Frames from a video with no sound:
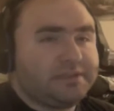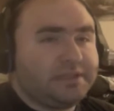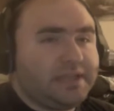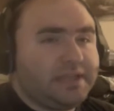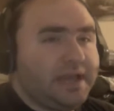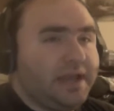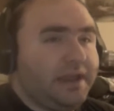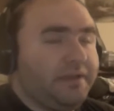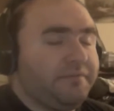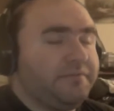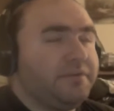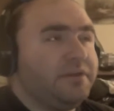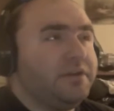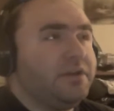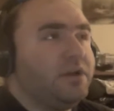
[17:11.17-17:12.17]
he was
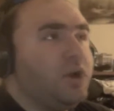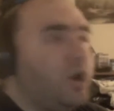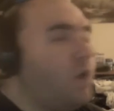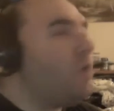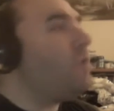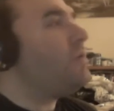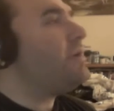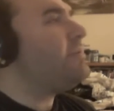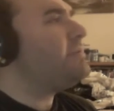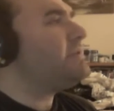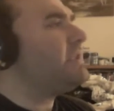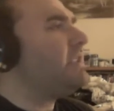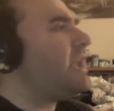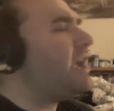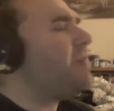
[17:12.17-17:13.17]
alive. Oh,
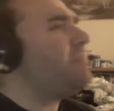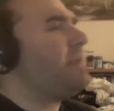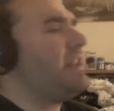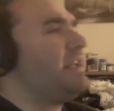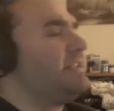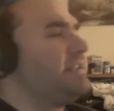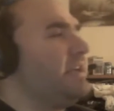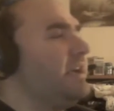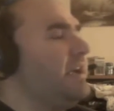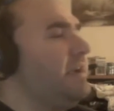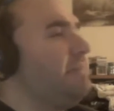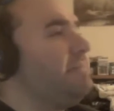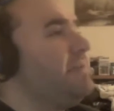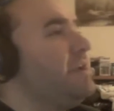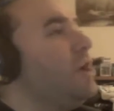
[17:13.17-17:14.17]
he was alive by that
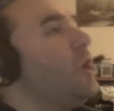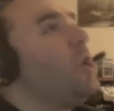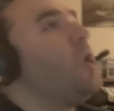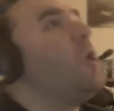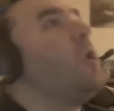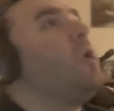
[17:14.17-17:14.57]
time.